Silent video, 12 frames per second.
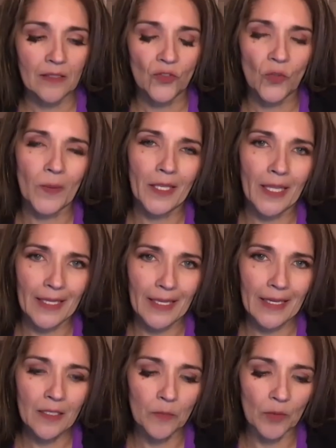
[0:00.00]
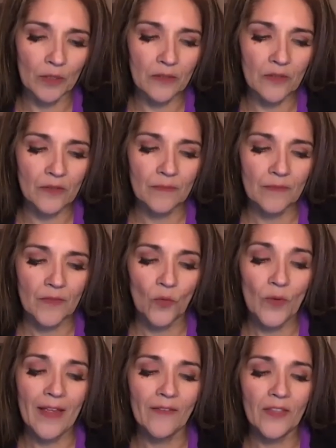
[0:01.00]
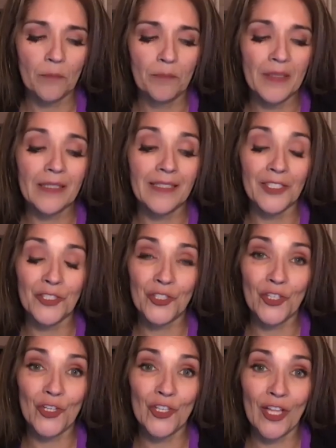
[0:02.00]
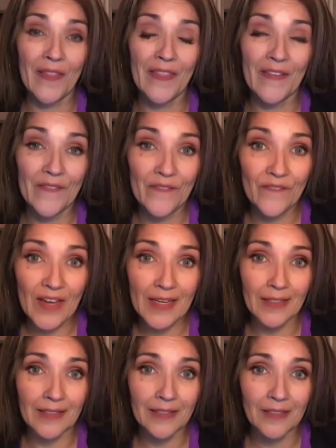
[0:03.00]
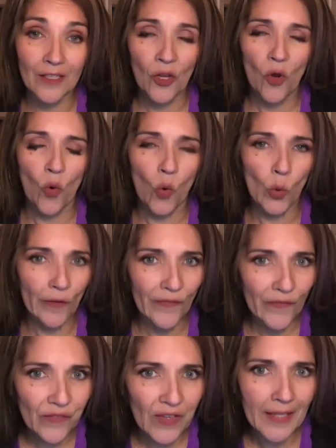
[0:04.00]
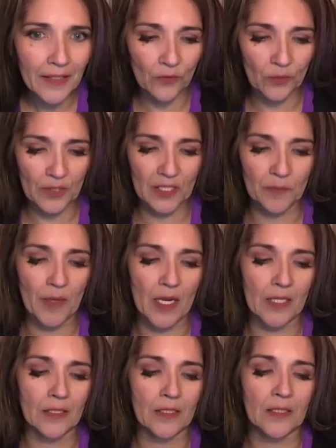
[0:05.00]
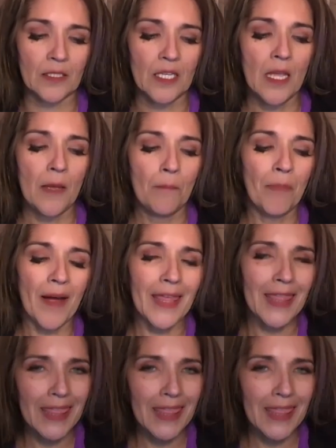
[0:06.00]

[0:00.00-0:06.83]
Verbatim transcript: So, unlike animals, we have the ability to turn on the fight or flight response by